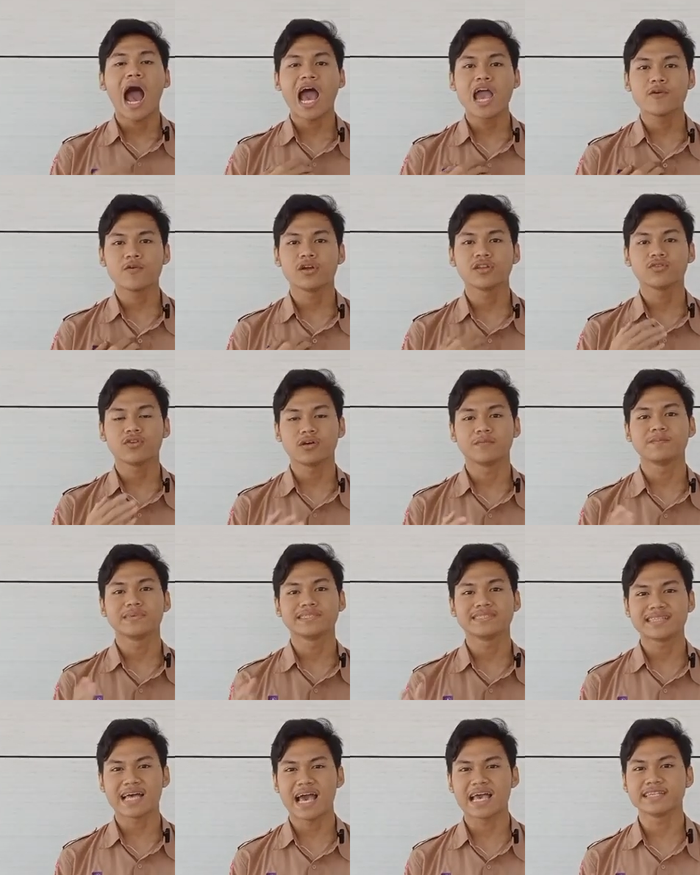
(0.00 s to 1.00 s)
I want to
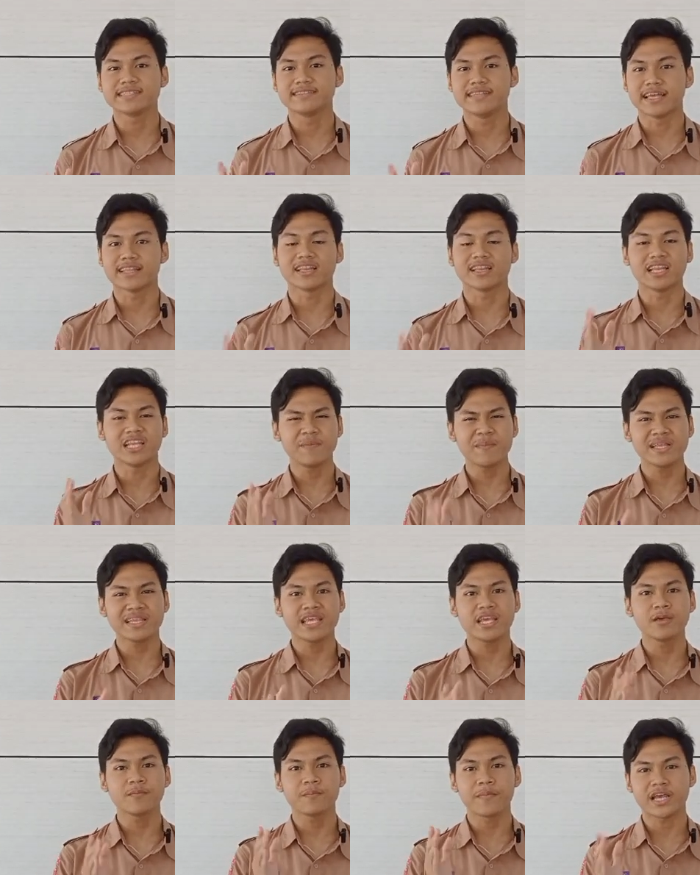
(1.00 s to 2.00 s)
emphasize that
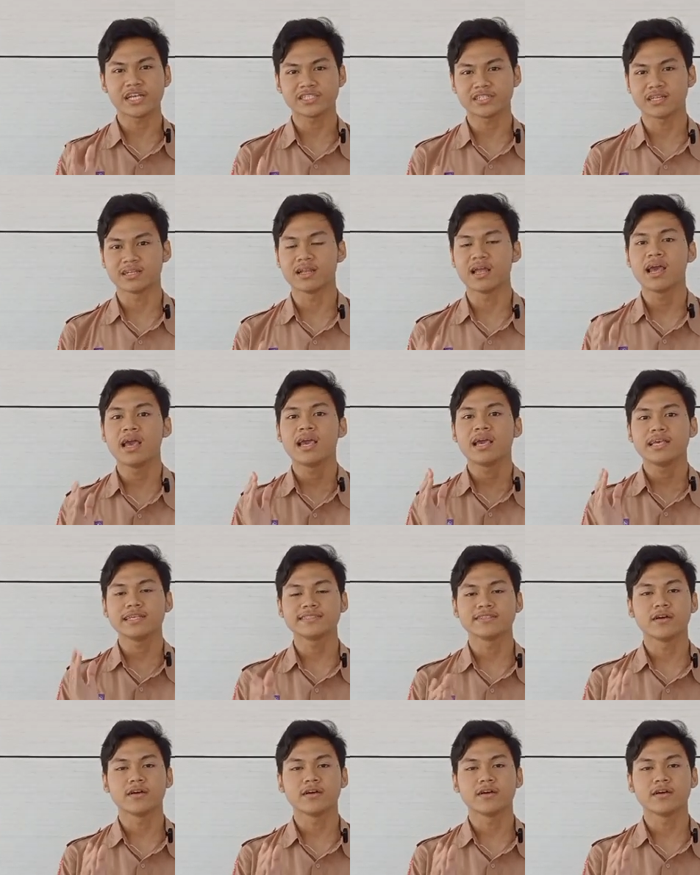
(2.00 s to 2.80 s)
limiting passion